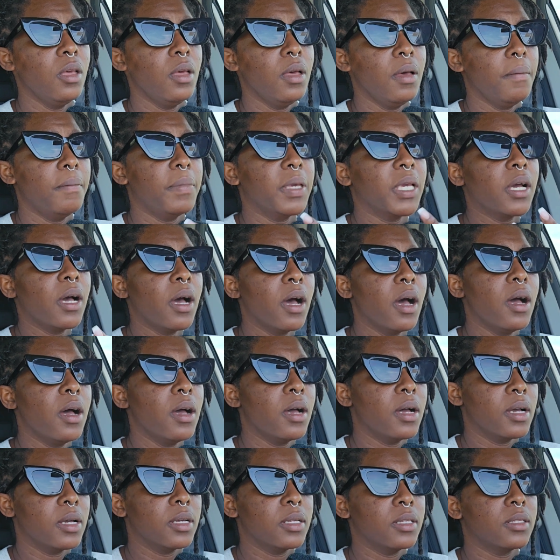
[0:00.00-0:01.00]

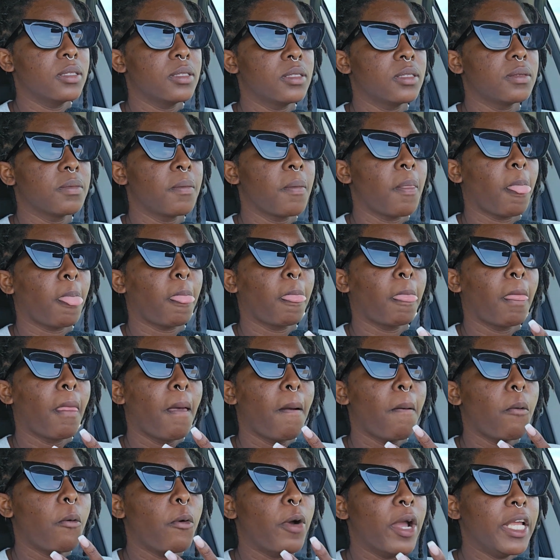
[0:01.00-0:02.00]
Because
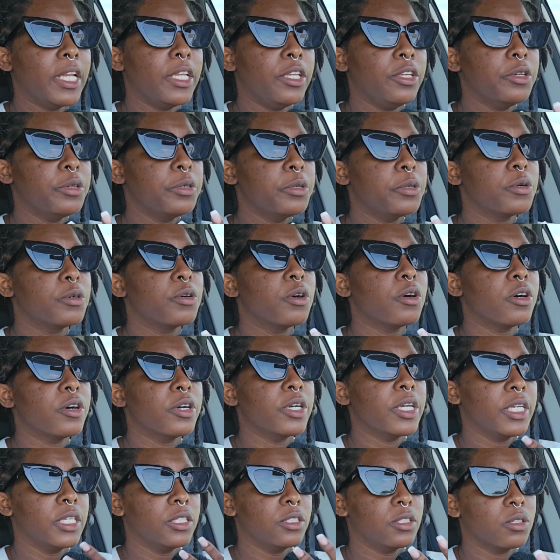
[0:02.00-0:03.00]
when you go
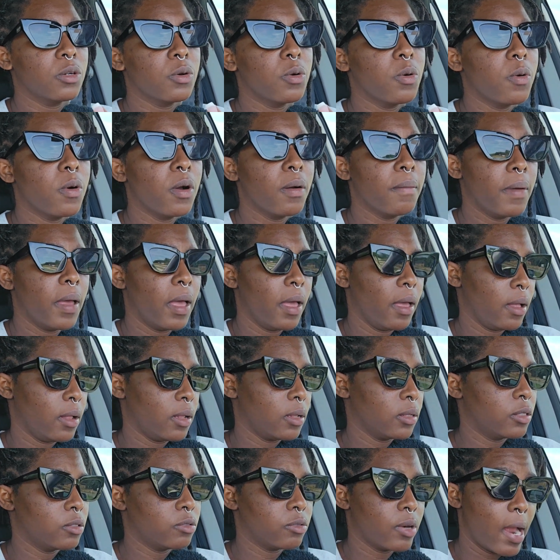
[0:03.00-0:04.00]
into home
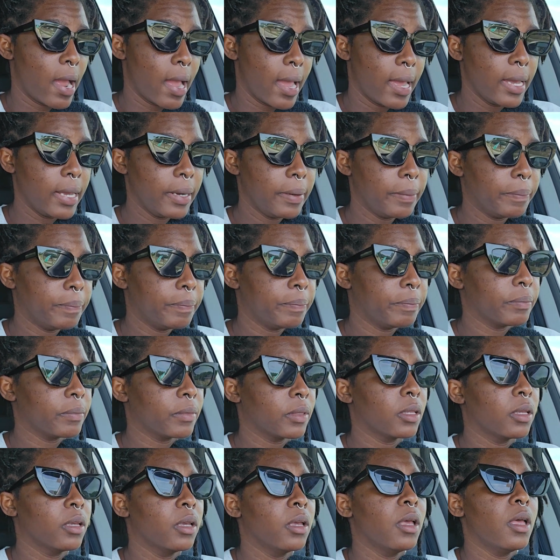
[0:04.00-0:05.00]
health, right,
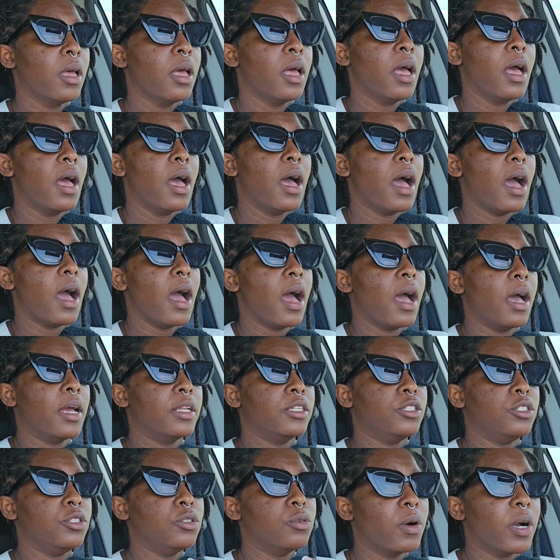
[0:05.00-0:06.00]

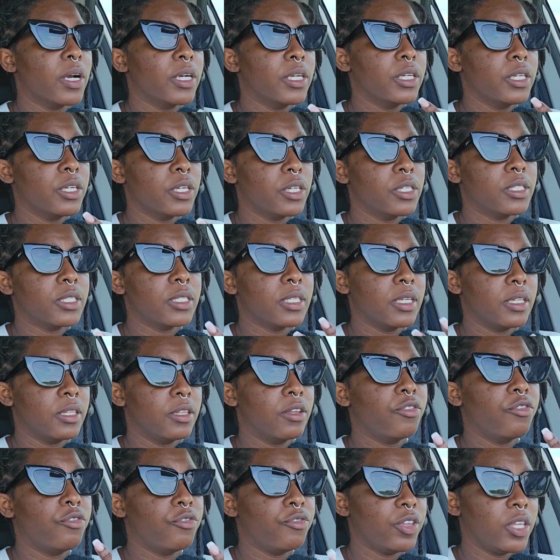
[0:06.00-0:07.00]
and you are the nurse in
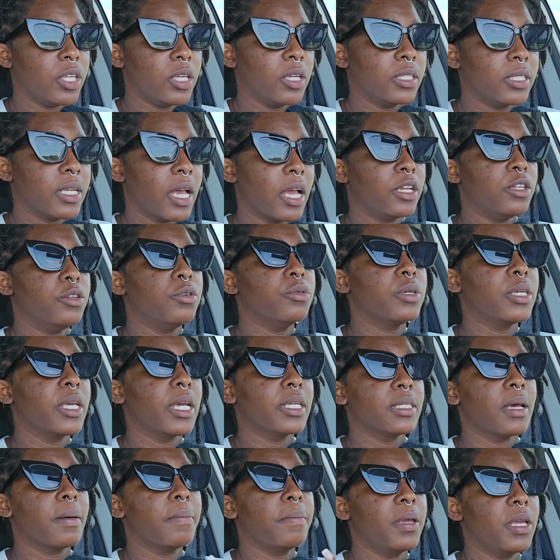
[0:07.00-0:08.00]
the field and you
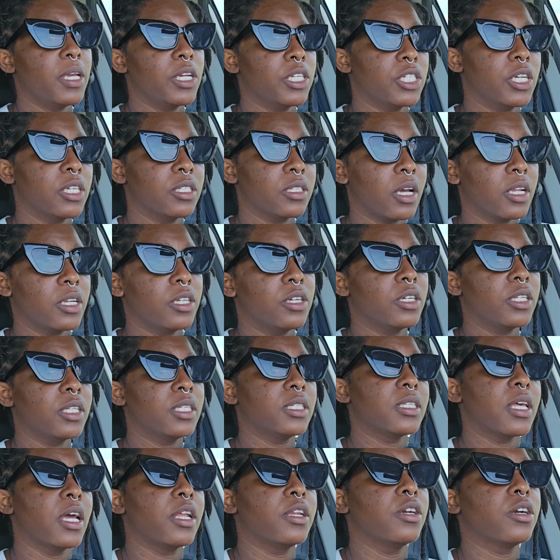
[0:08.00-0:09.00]
get a patient on your
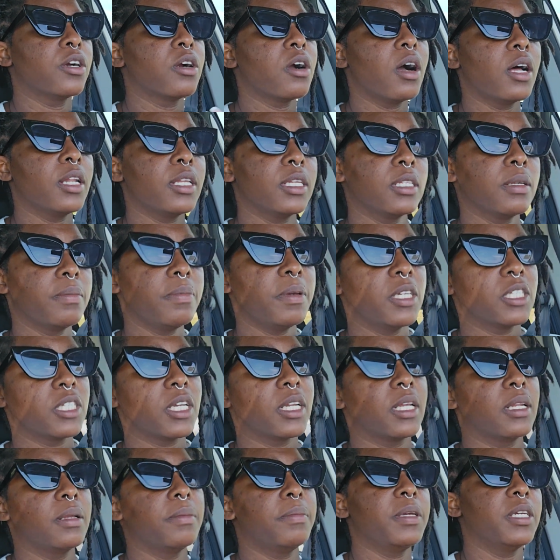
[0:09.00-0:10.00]
list and you're calling the
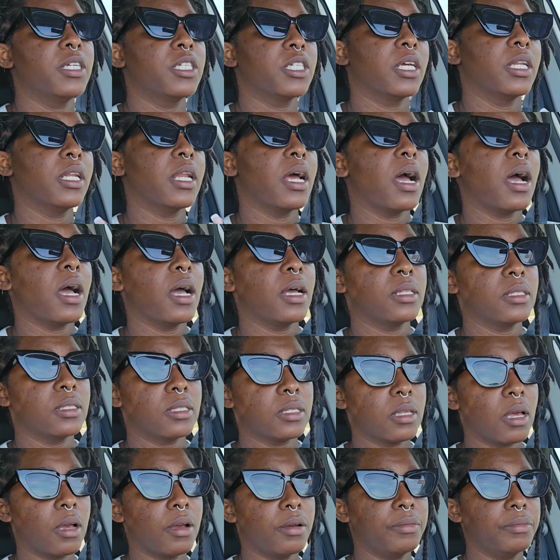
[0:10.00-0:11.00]
patient and the patient not
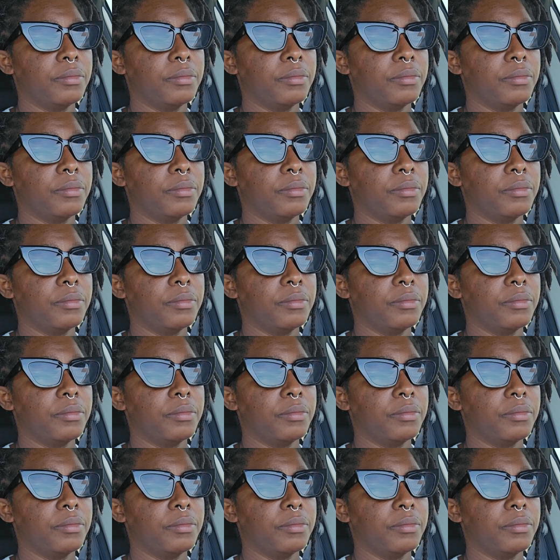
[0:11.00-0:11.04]
answer,